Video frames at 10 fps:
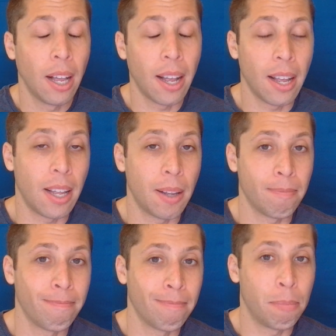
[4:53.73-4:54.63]

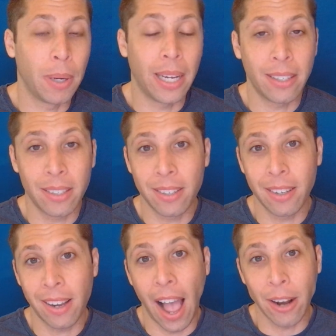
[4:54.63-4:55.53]
But
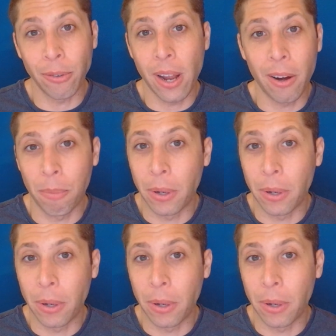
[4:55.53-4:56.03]
I don't know.